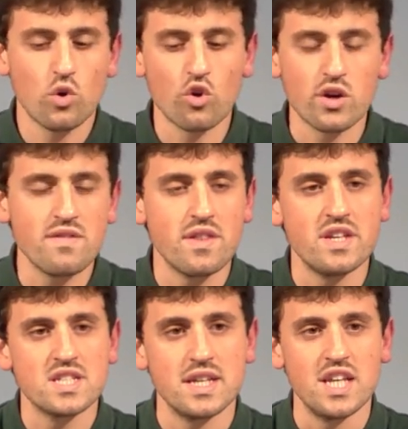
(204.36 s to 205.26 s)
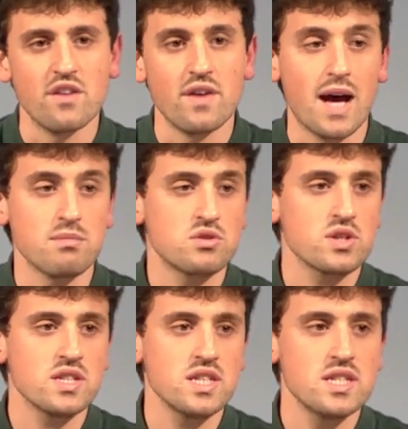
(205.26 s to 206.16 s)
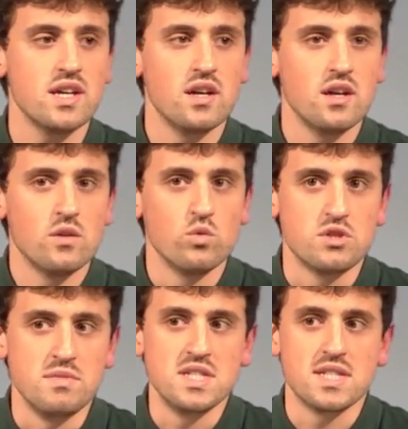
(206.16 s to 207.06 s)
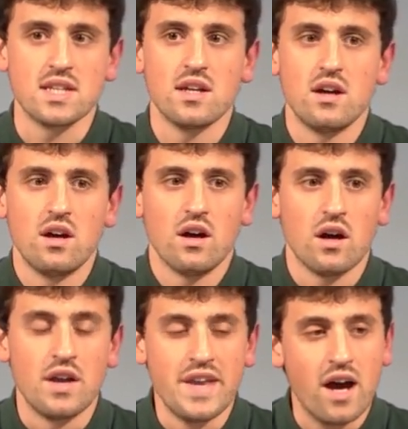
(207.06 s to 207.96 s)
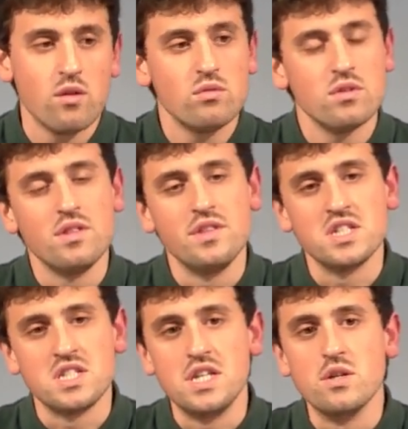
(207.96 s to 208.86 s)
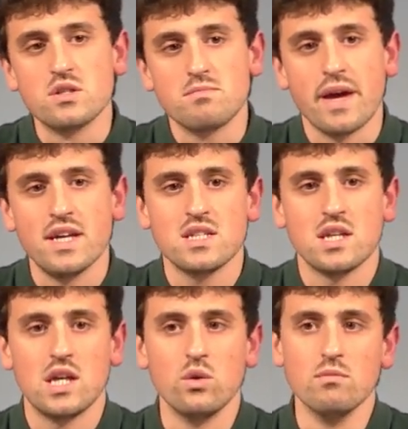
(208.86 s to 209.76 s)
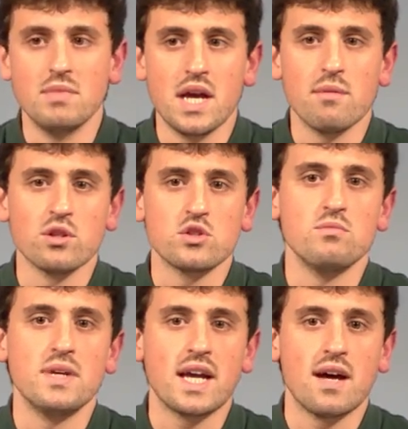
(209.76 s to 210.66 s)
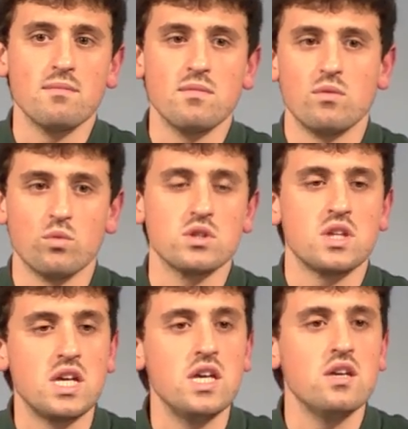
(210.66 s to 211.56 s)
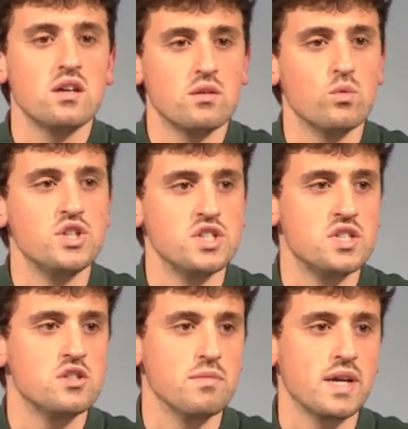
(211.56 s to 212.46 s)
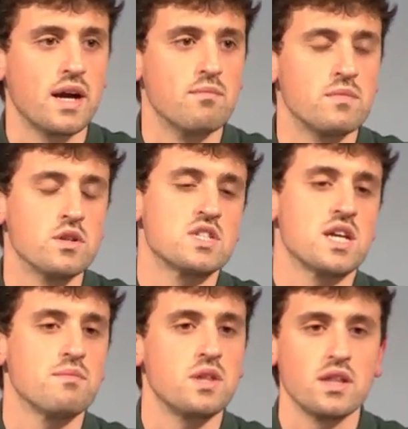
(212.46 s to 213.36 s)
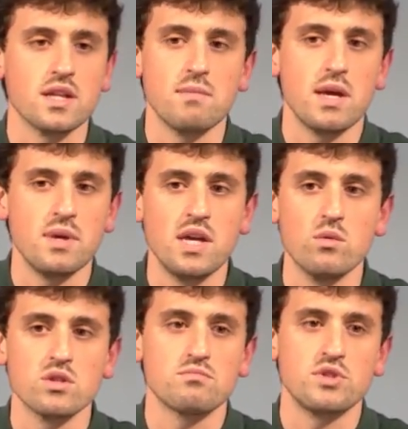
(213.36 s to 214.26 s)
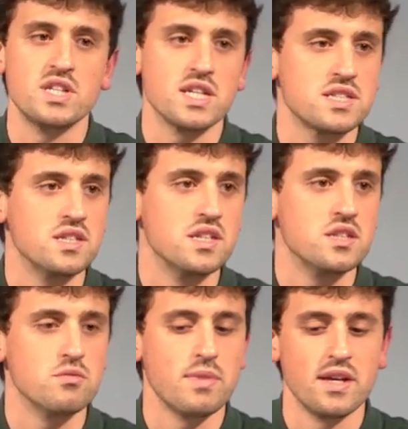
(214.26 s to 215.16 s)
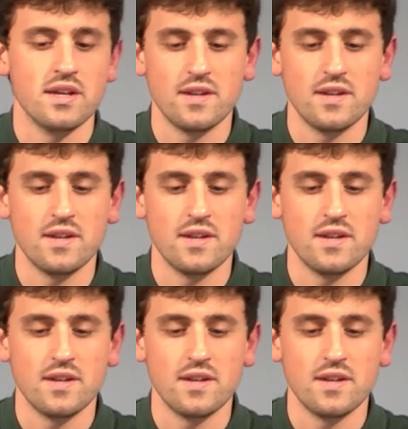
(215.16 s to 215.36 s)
or even this idea of abstractness, which means that uh, now in this new space, he will be able to become what he wishes to become, not something that maybe he was predestined to be.